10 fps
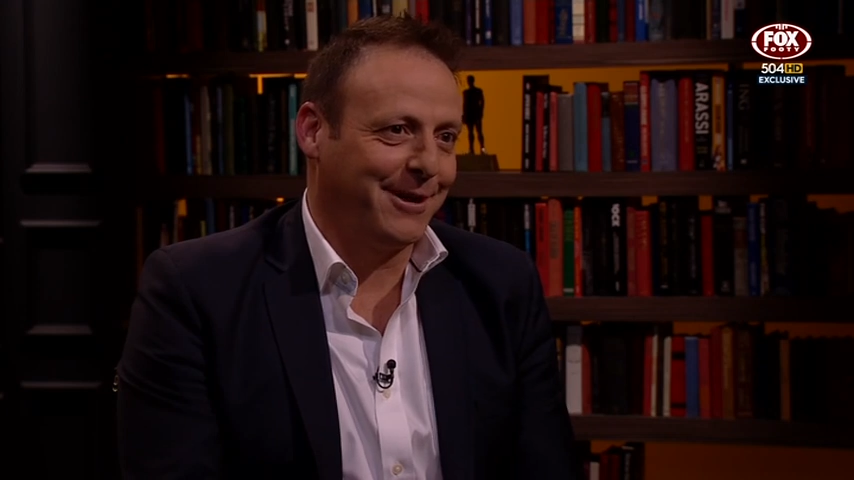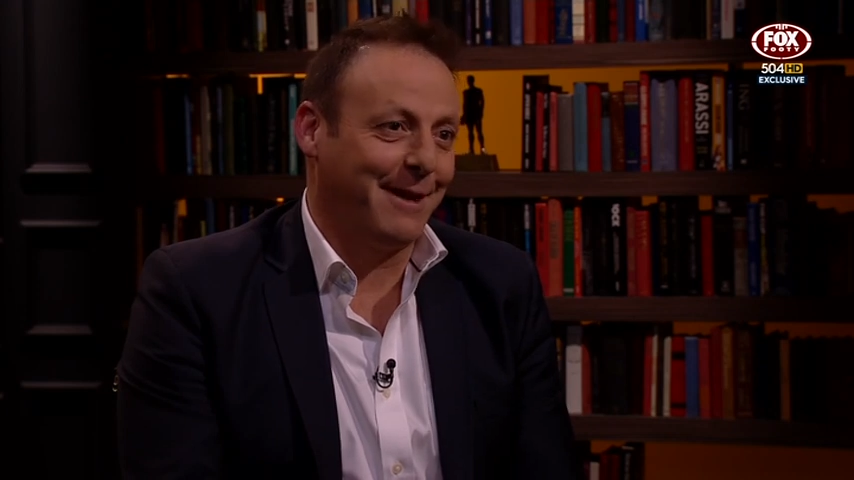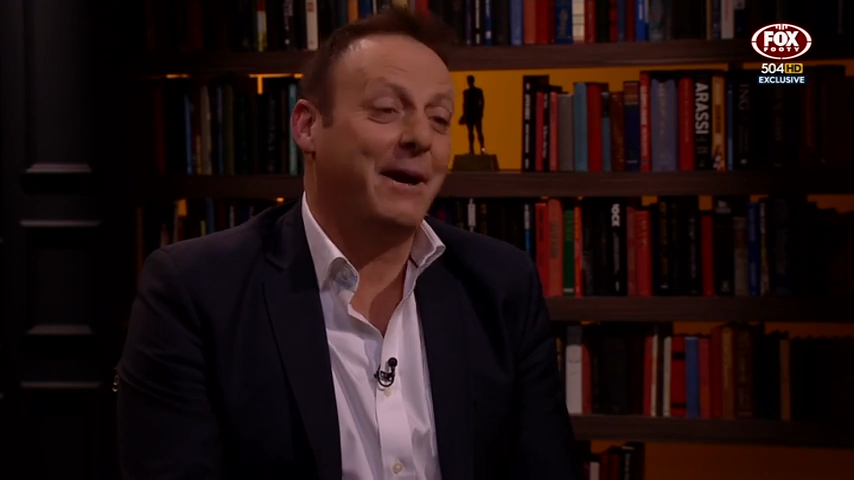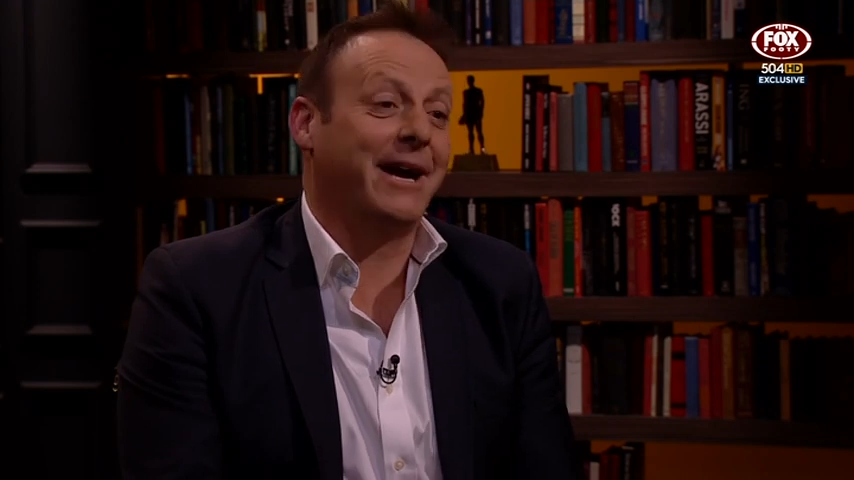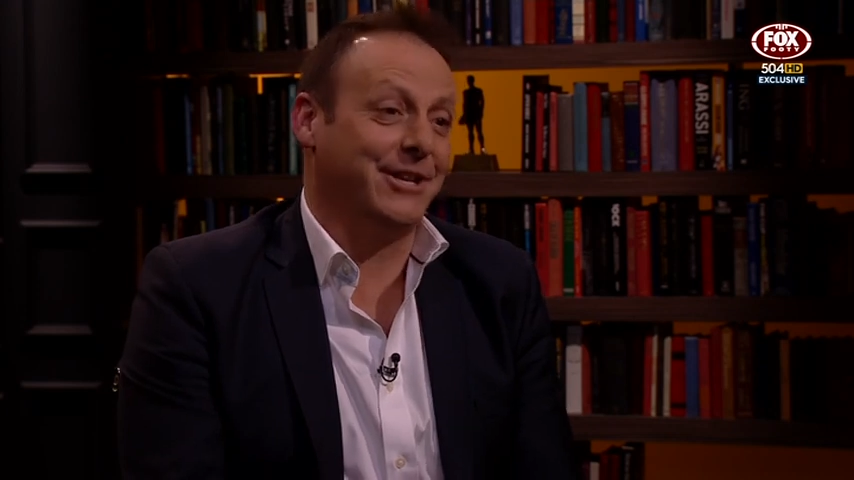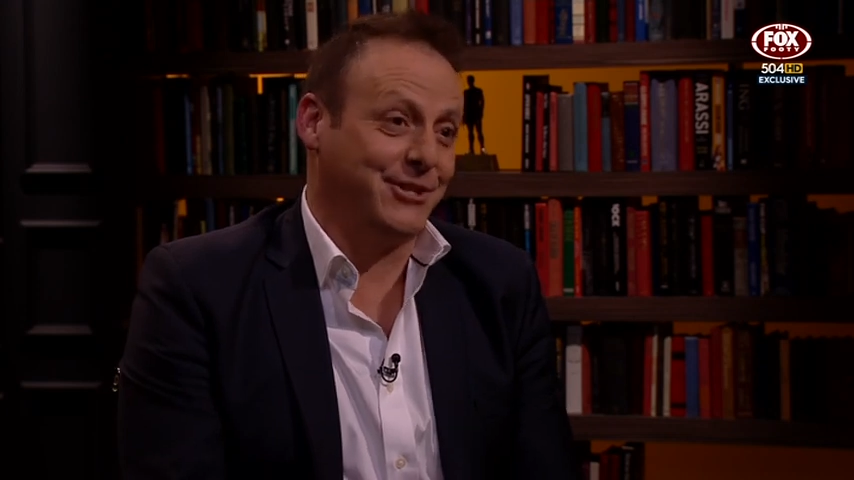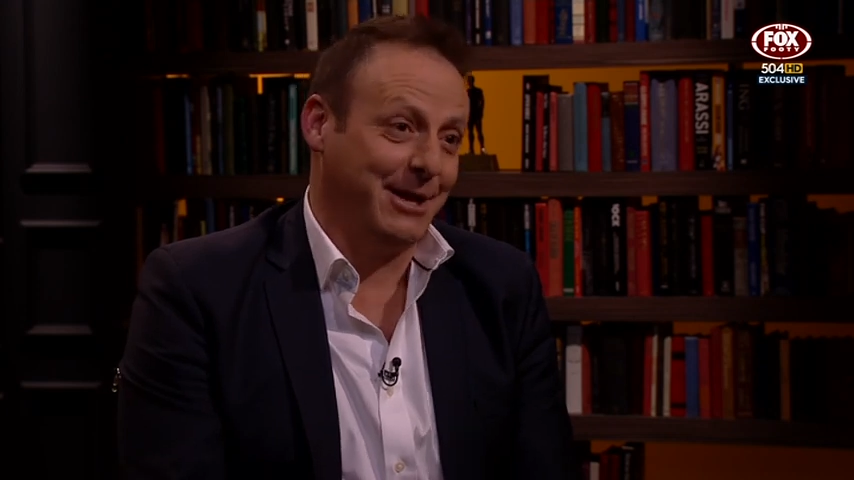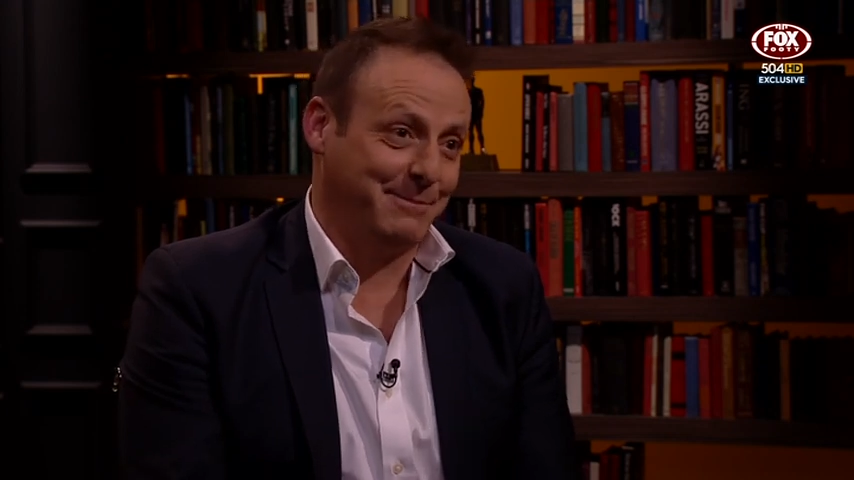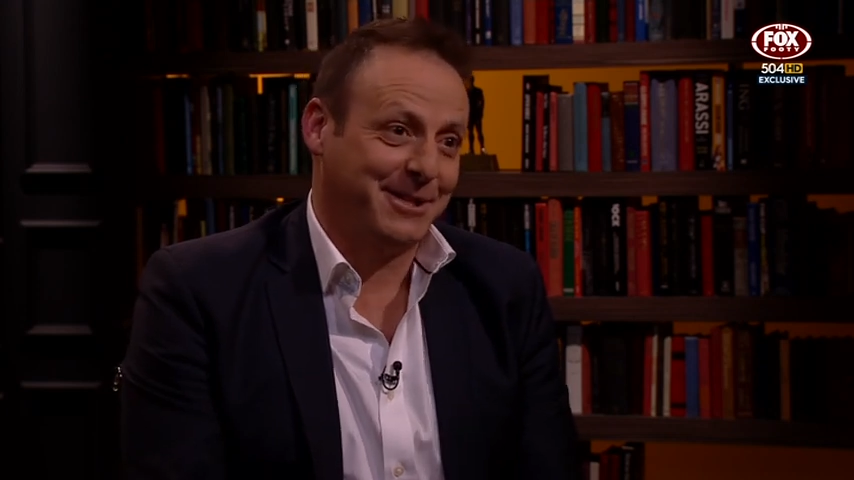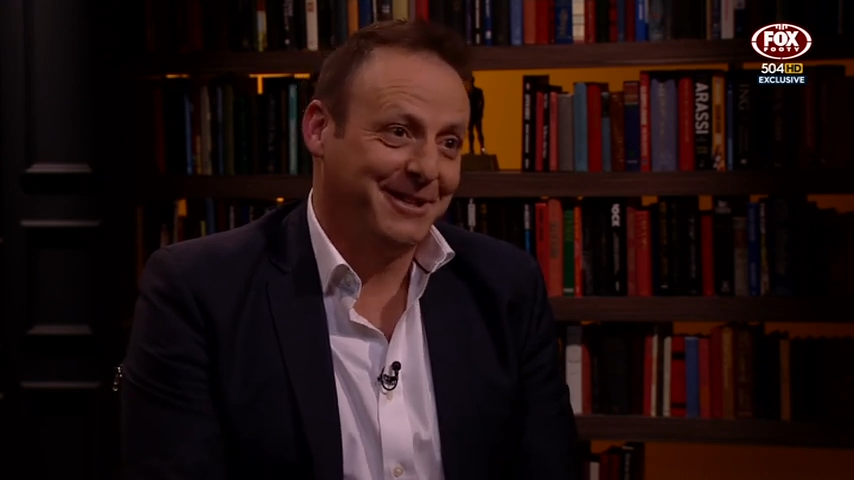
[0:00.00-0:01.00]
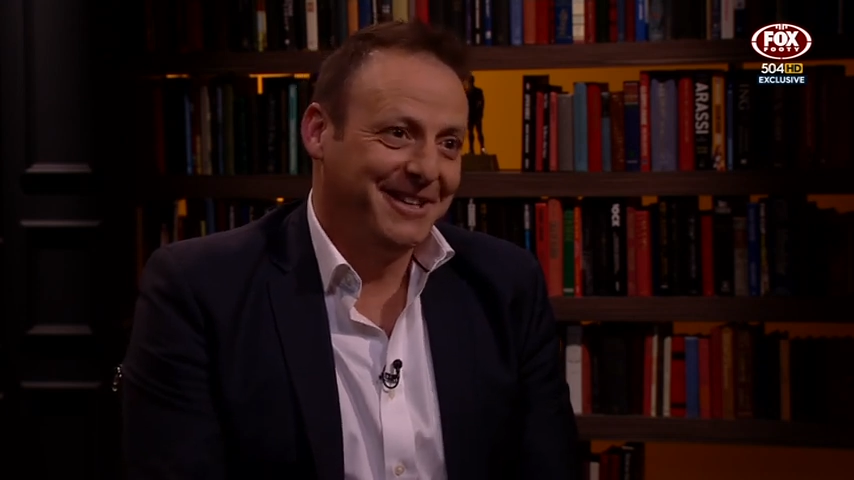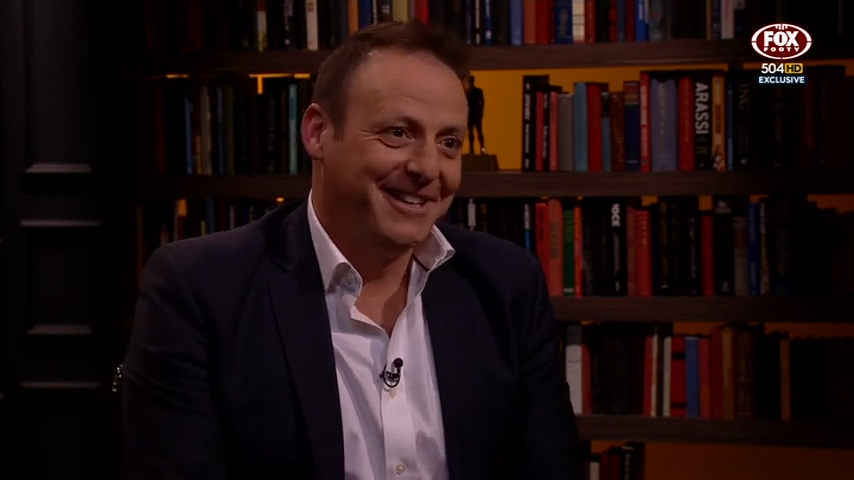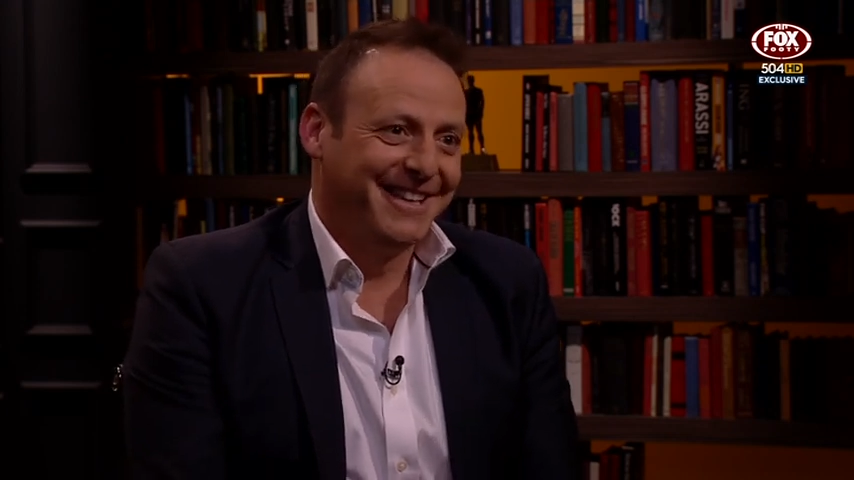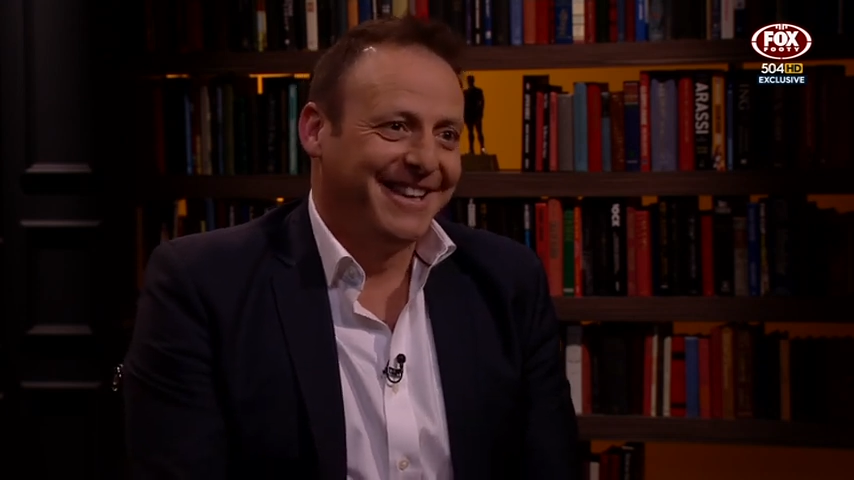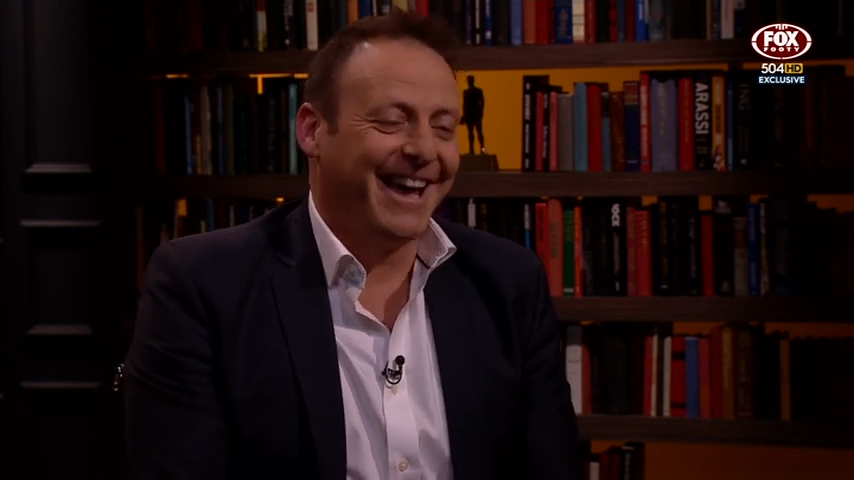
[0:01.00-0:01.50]
it, a packet of chips.
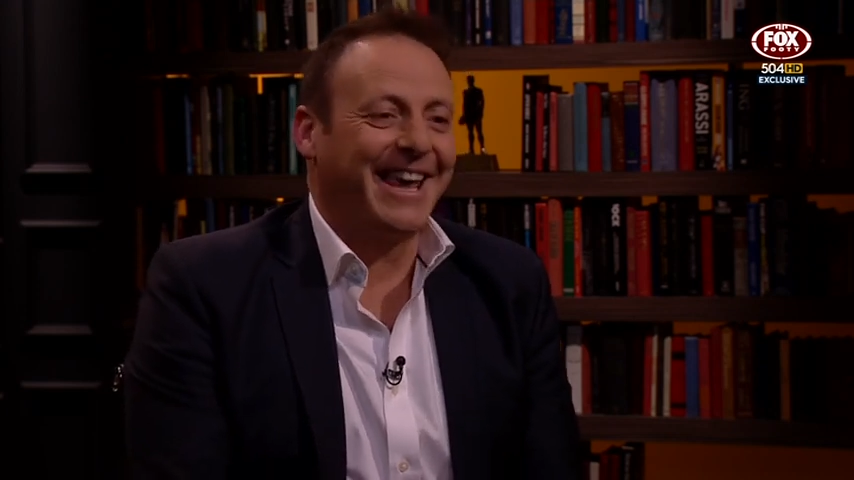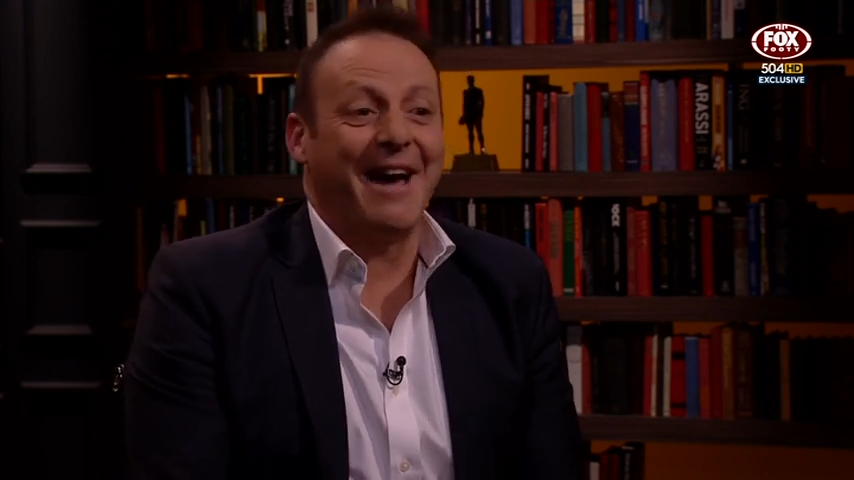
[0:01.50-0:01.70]
They